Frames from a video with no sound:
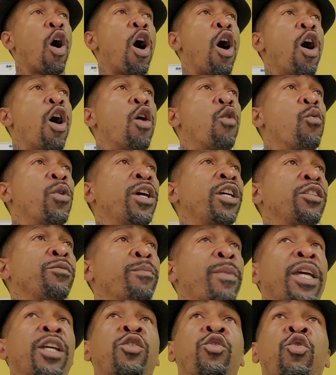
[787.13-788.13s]
always
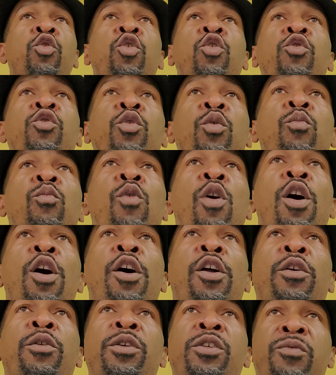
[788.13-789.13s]
make sure the
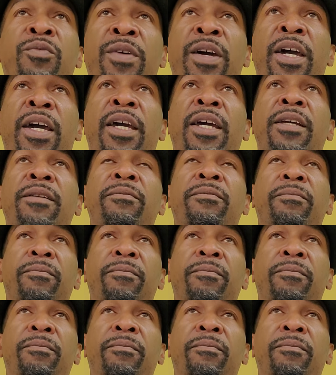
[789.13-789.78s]
water is fine.